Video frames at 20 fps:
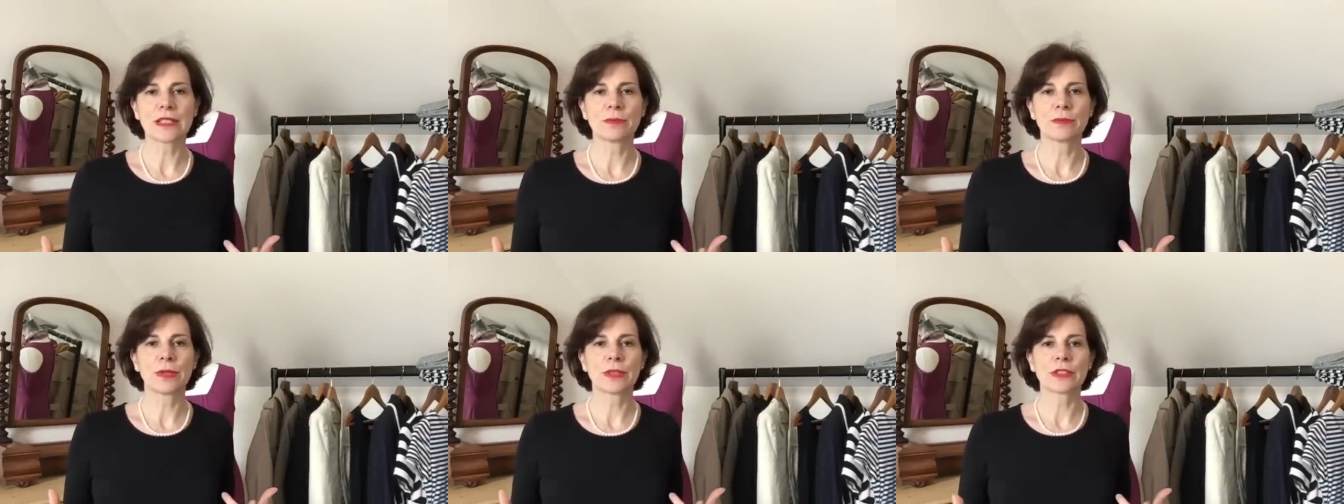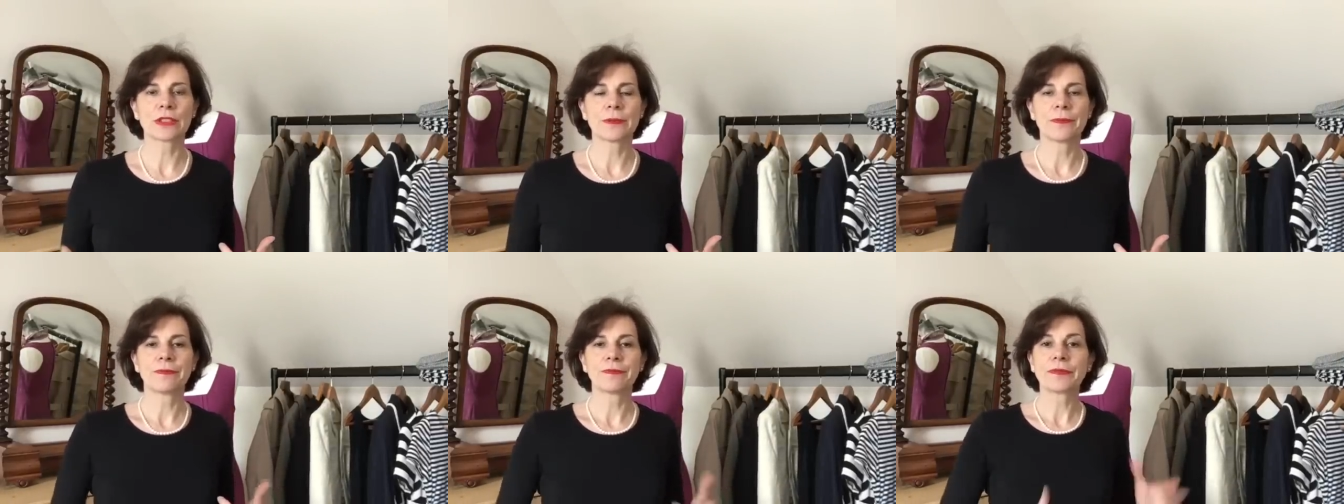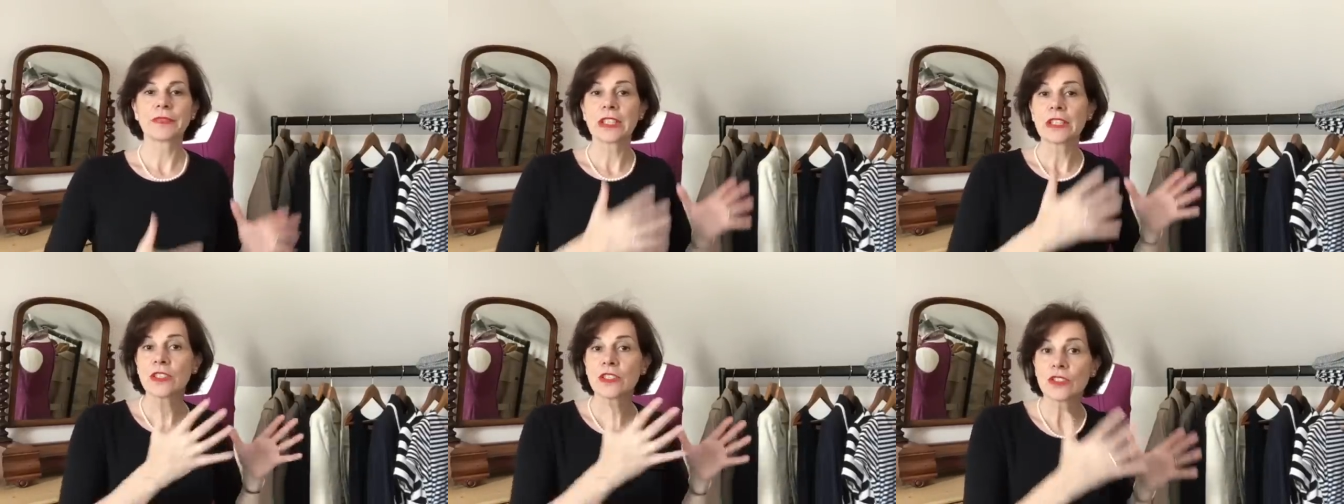But
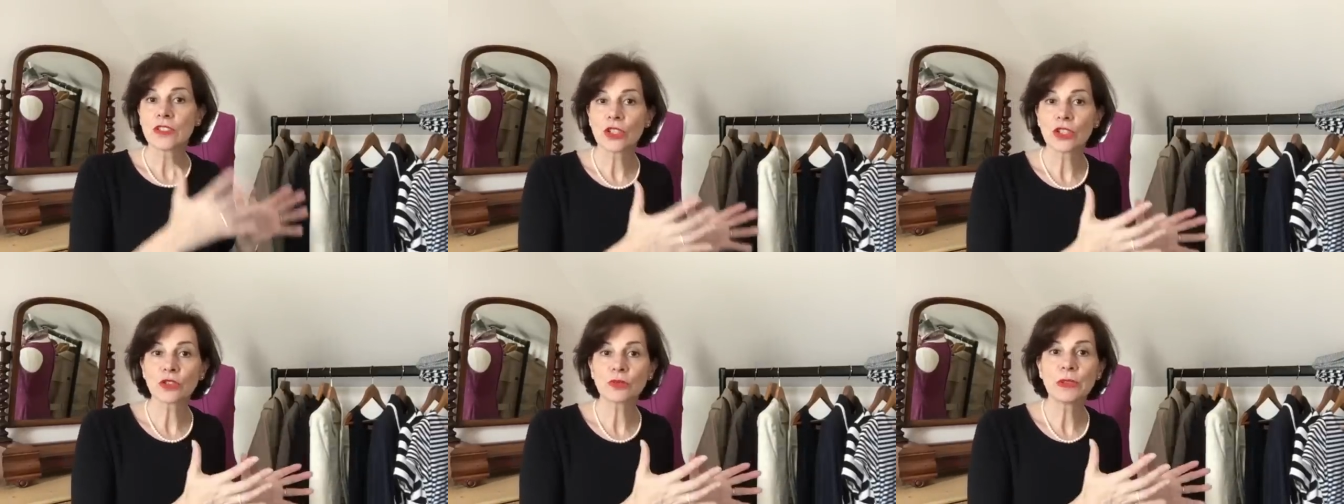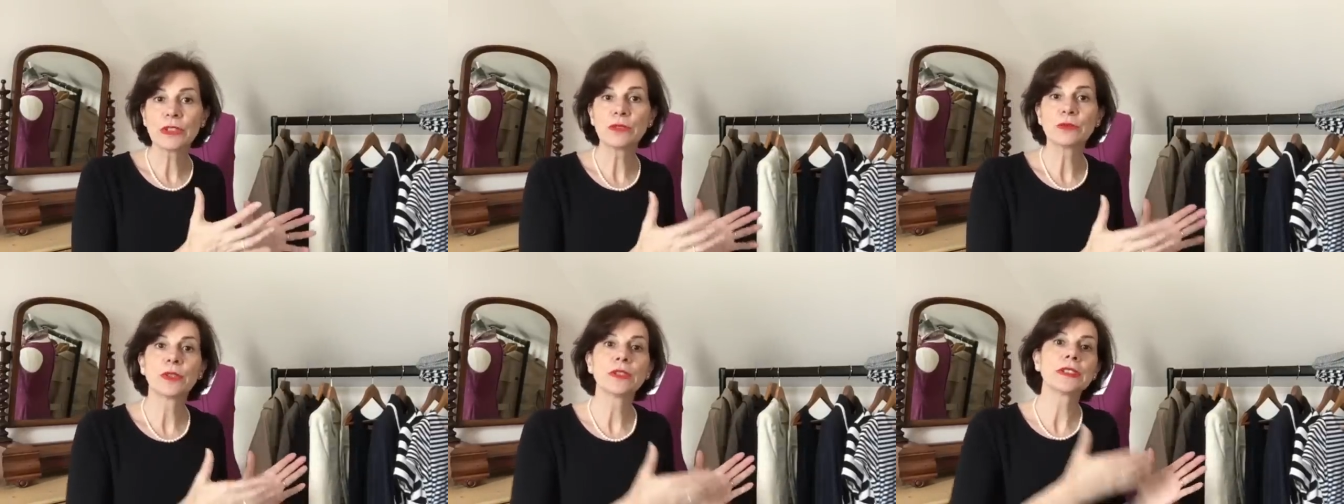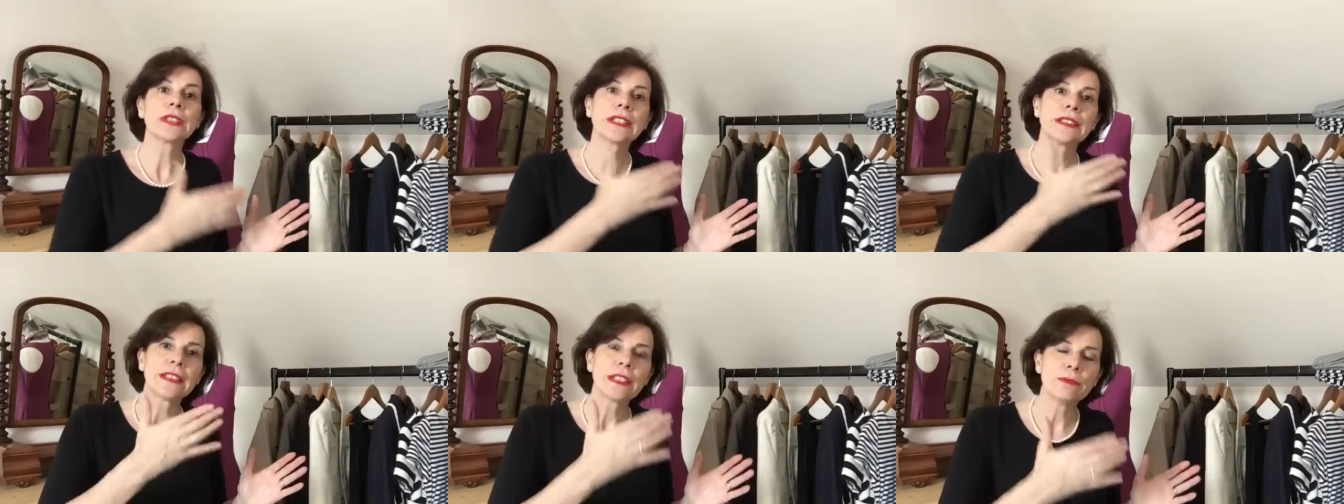start with
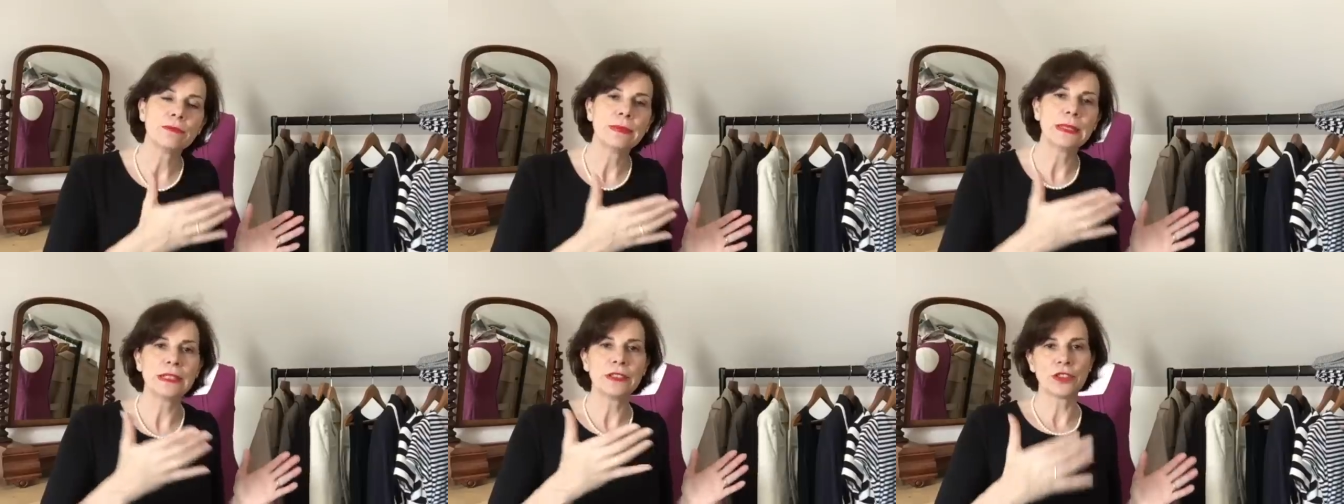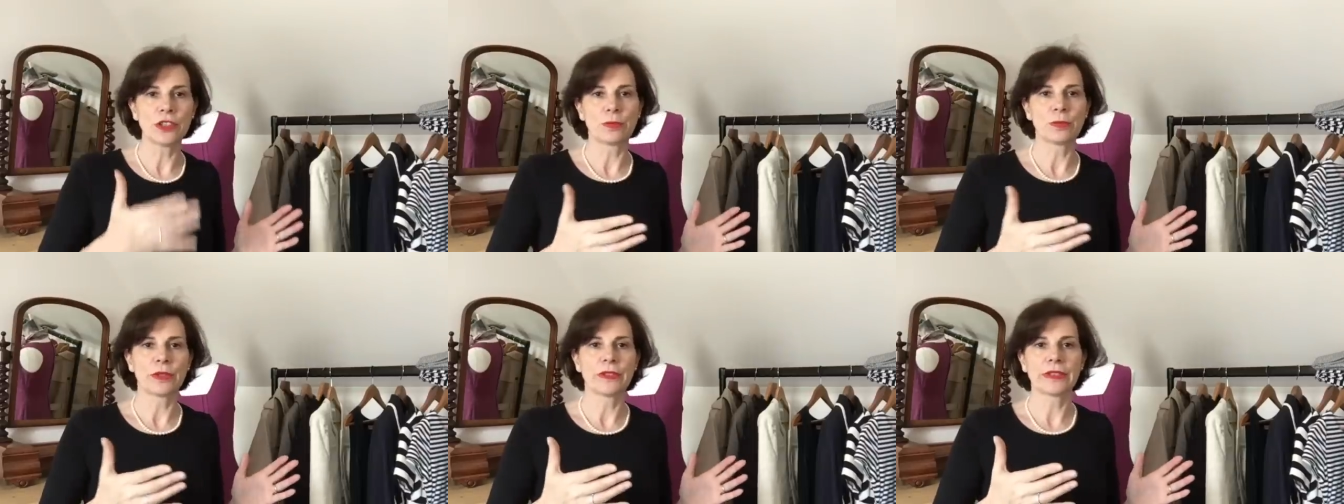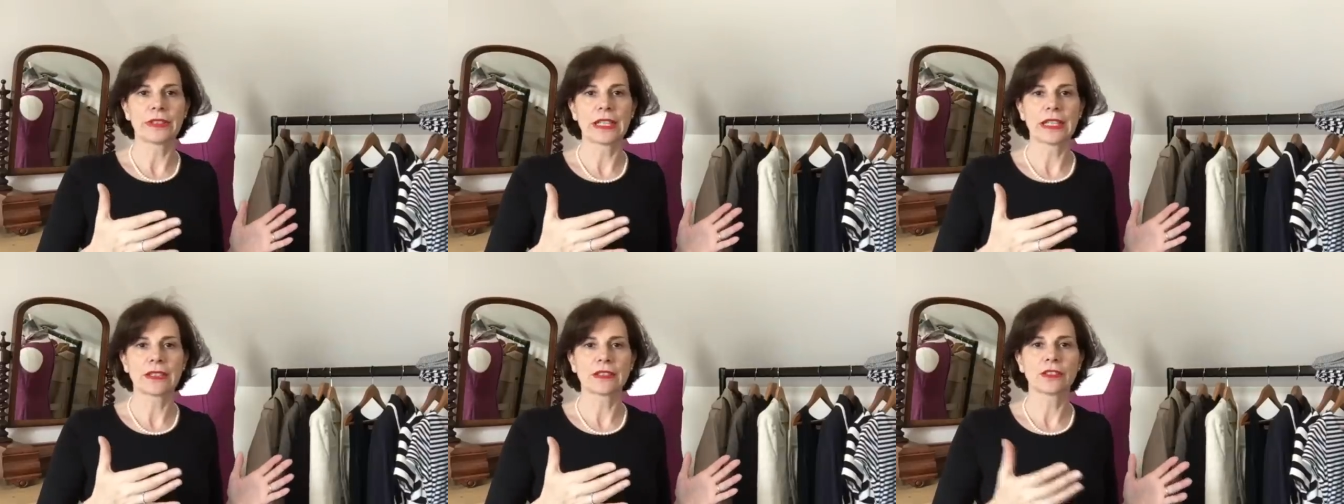one and then build up
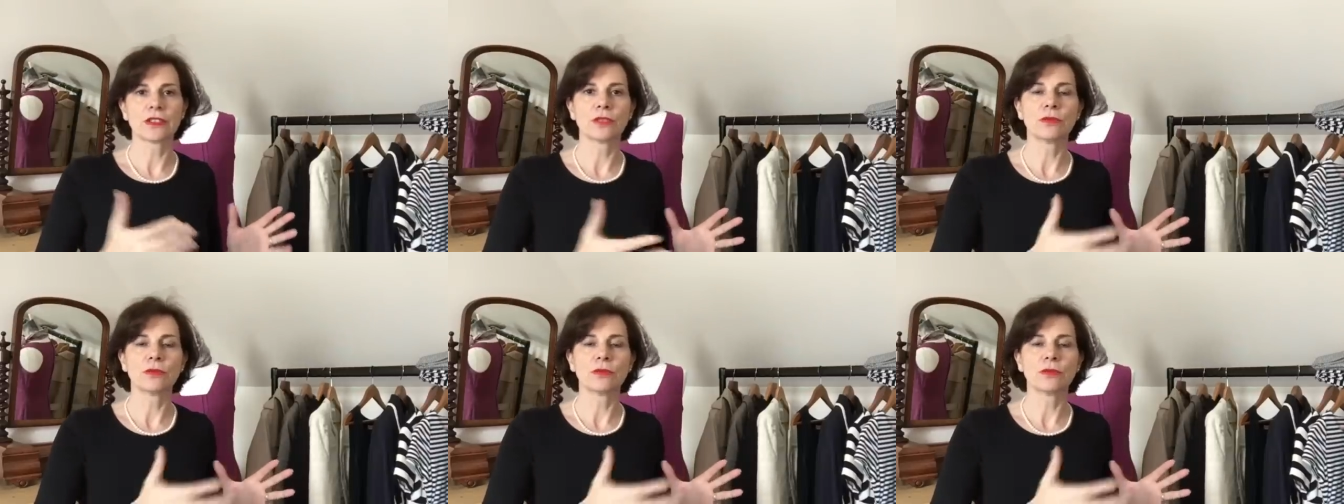on that.